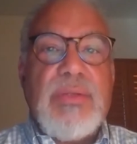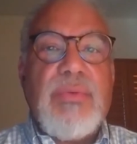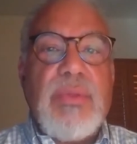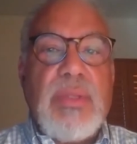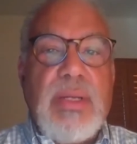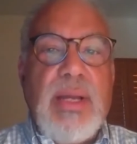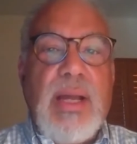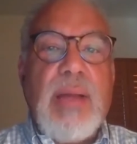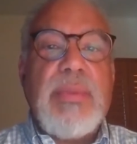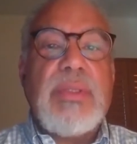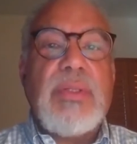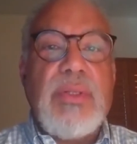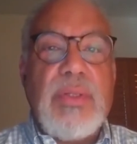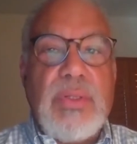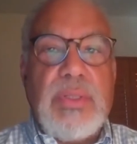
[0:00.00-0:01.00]
for the common
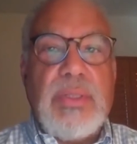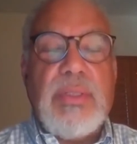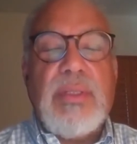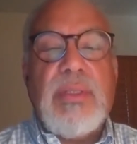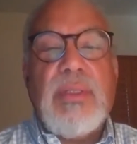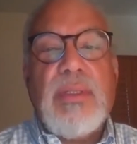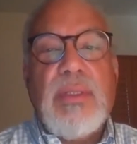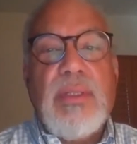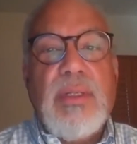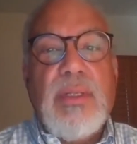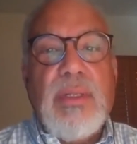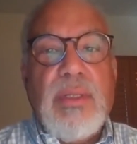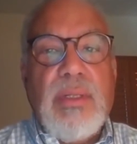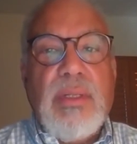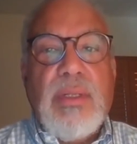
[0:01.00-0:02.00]
good,
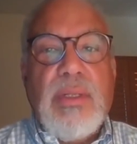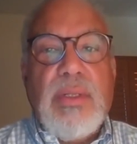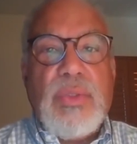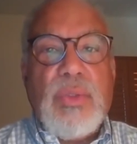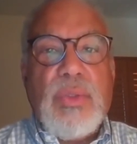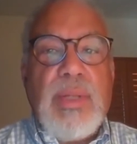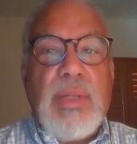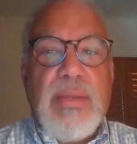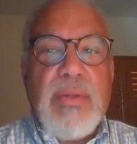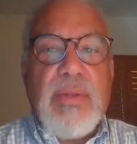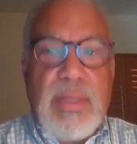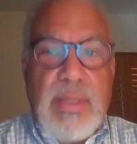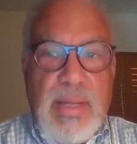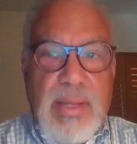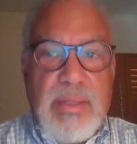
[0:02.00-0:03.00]
to apply their
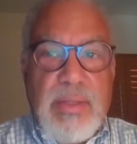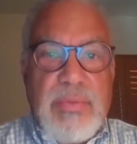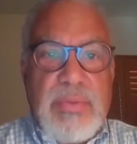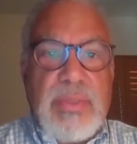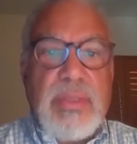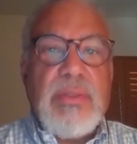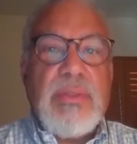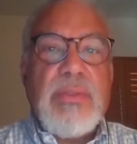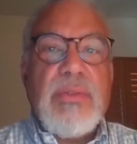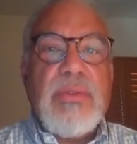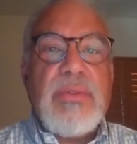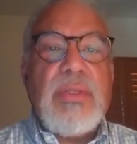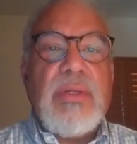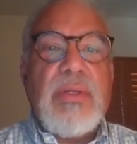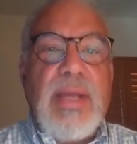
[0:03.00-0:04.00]
cognitive skills
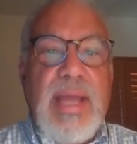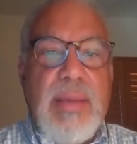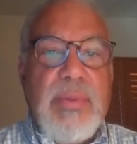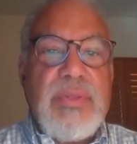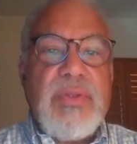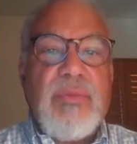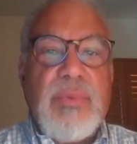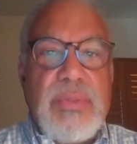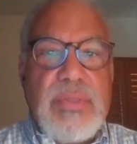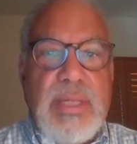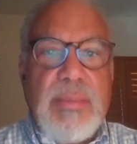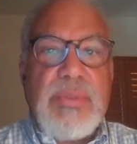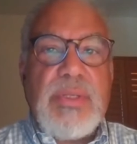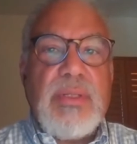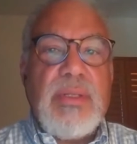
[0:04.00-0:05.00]
and their habits of
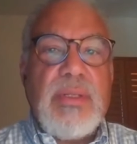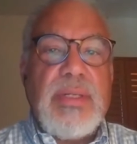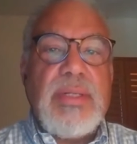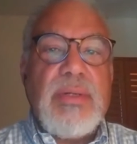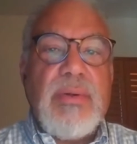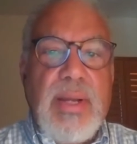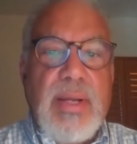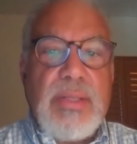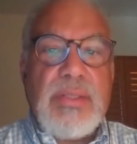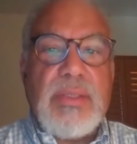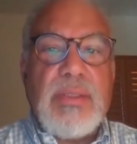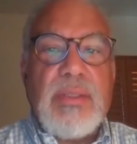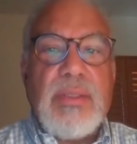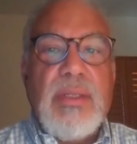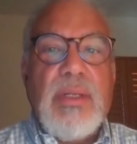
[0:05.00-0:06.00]
perception and
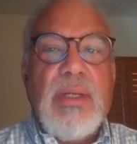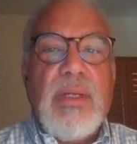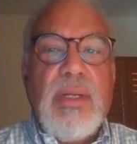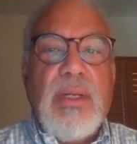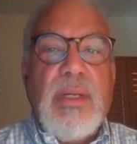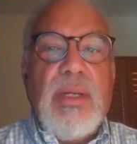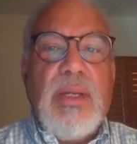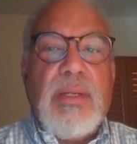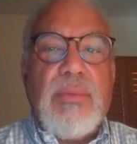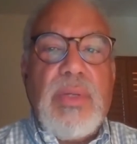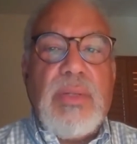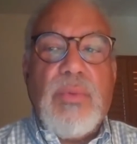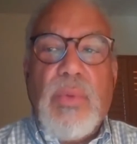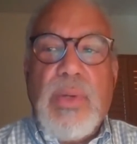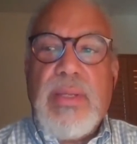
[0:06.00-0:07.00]
interaction in,
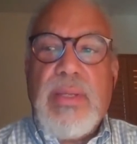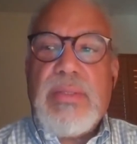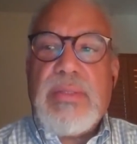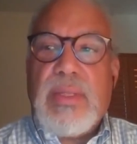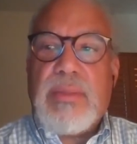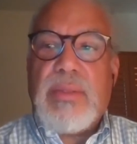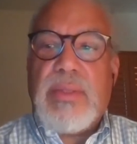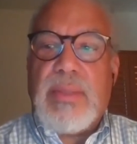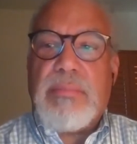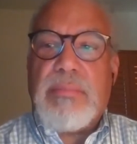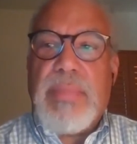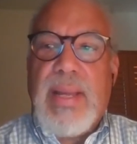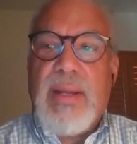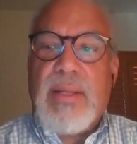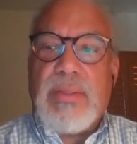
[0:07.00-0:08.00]
in ways that, that
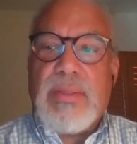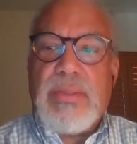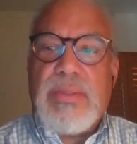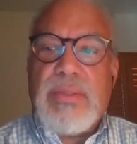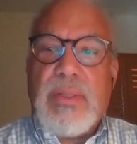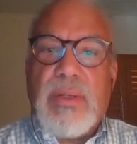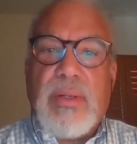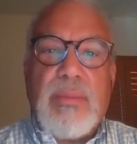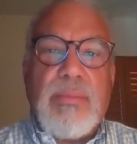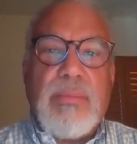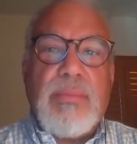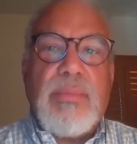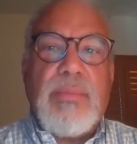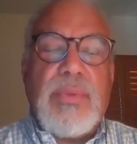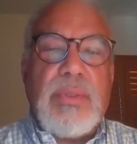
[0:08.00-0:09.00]
balance
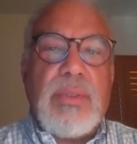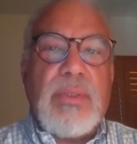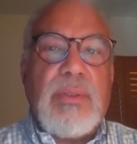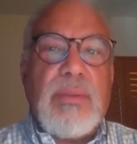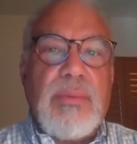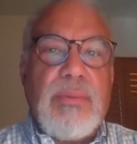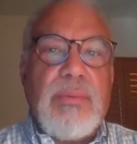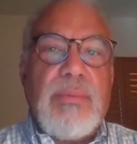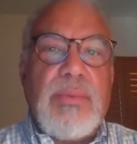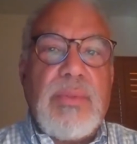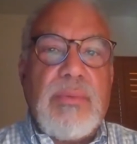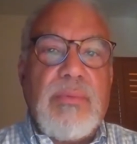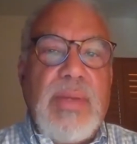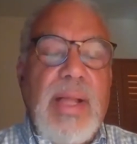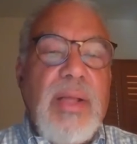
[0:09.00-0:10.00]
um, the, the
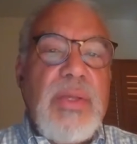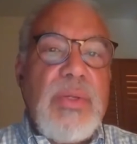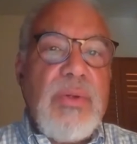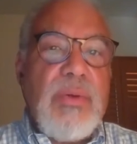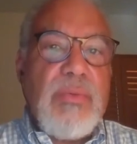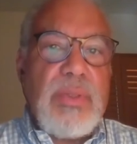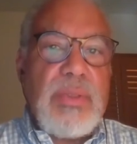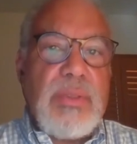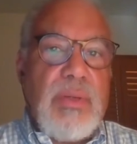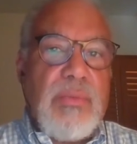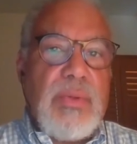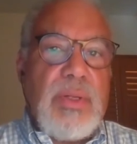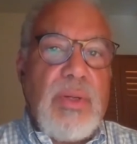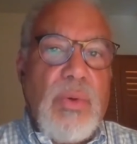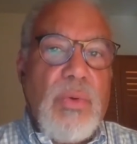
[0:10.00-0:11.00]
value of a, of a
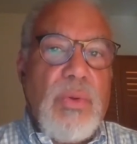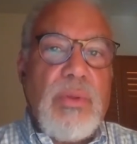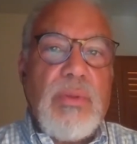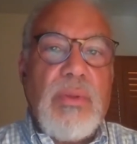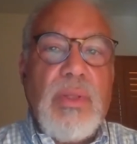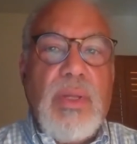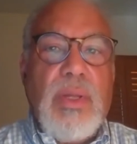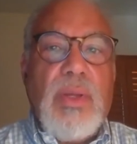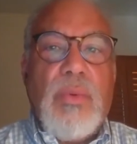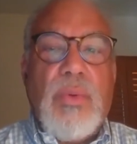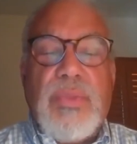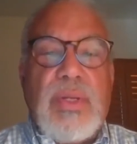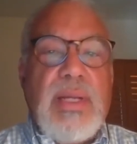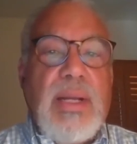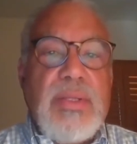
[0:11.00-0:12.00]
goal with
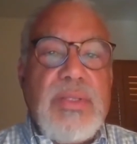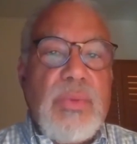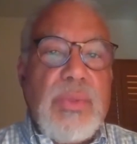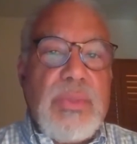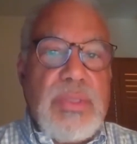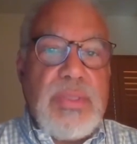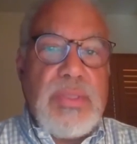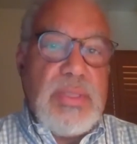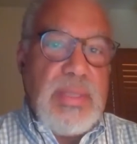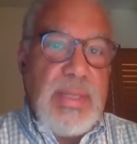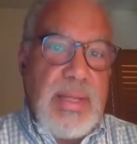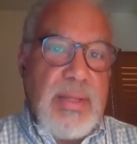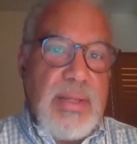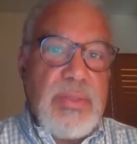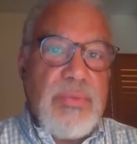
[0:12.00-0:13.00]
the consequences it
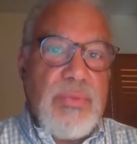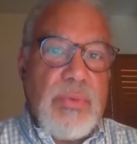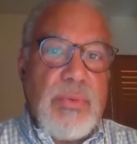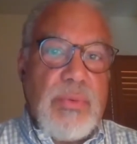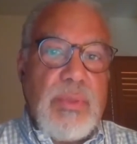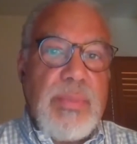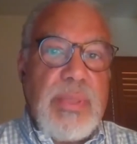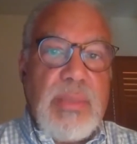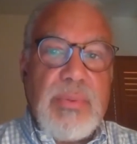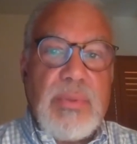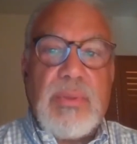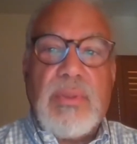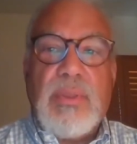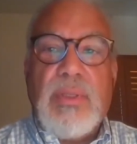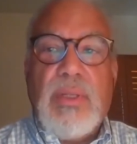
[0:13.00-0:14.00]
has for the
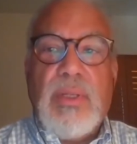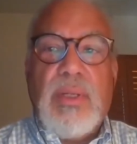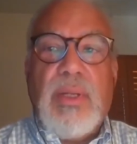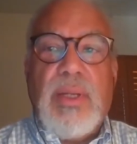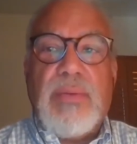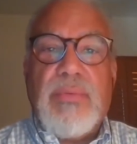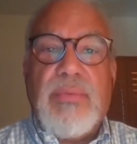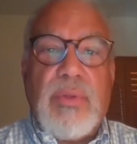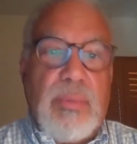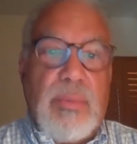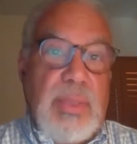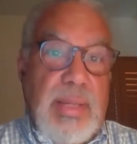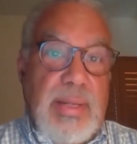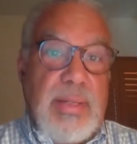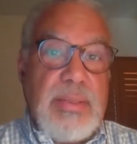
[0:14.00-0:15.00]
people and for the
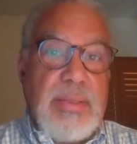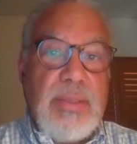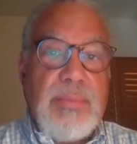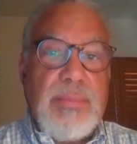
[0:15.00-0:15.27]
planet.